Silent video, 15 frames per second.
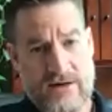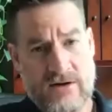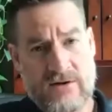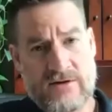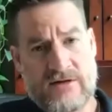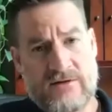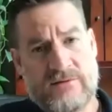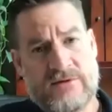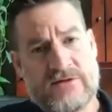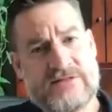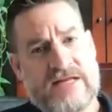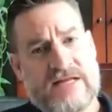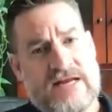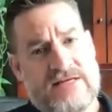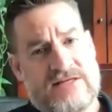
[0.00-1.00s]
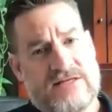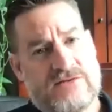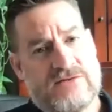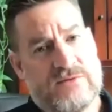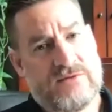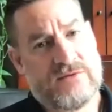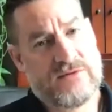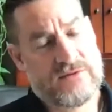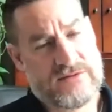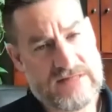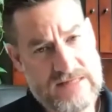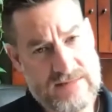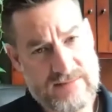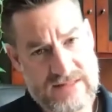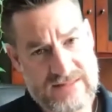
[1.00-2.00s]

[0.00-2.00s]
that real estate agents were deemed